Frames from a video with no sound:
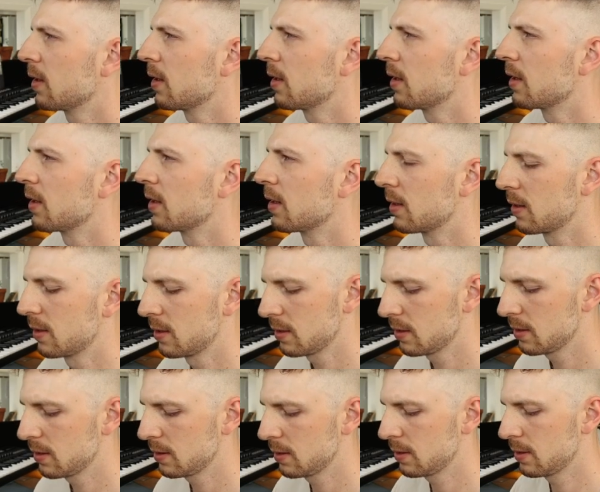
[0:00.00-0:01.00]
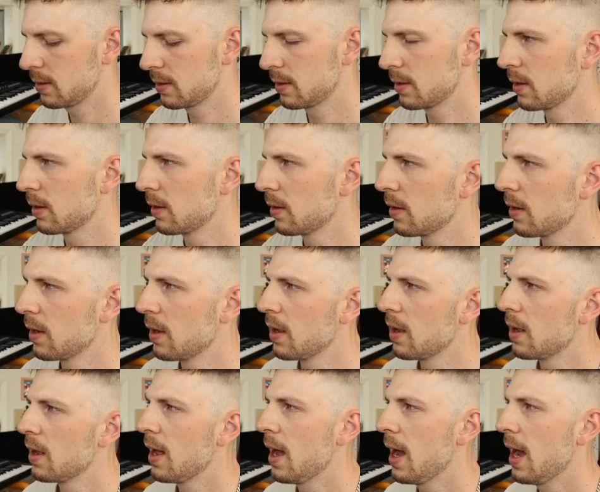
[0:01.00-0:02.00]
is
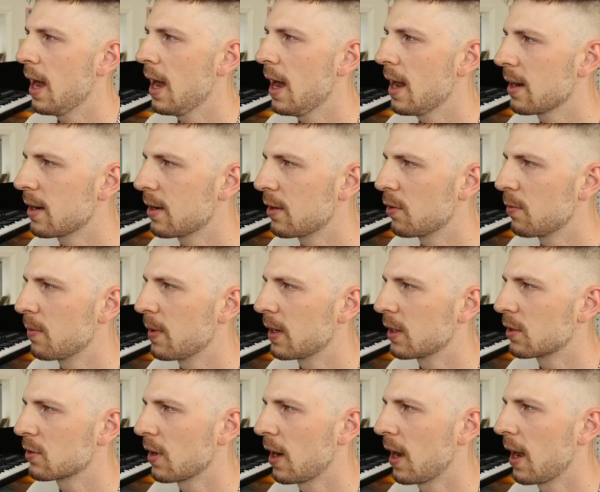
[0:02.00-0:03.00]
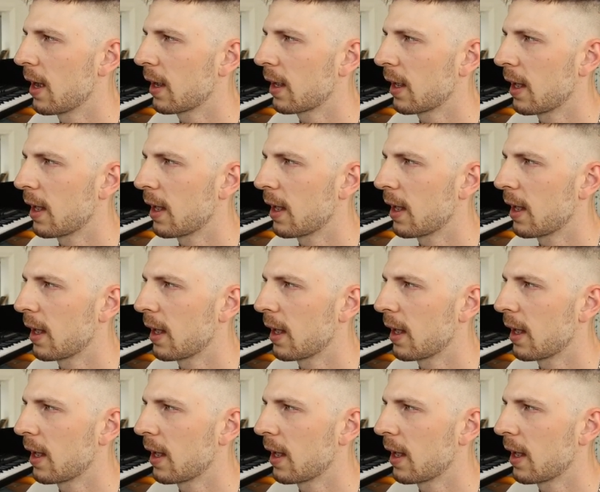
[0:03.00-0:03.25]
add a new MIDI track.